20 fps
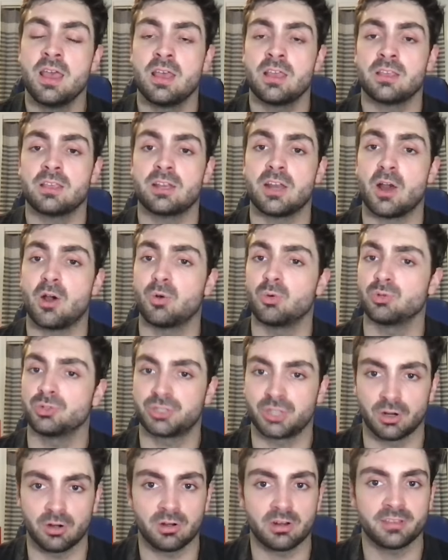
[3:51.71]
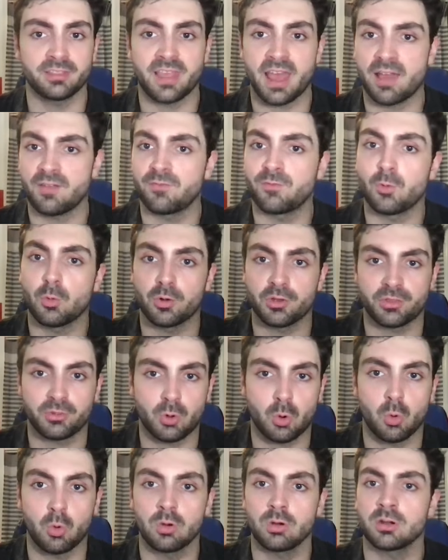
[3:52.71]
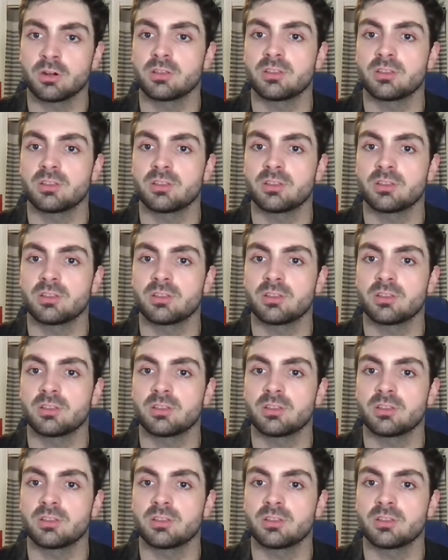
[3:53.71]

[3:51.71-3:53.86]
you know, during that fourth quarter,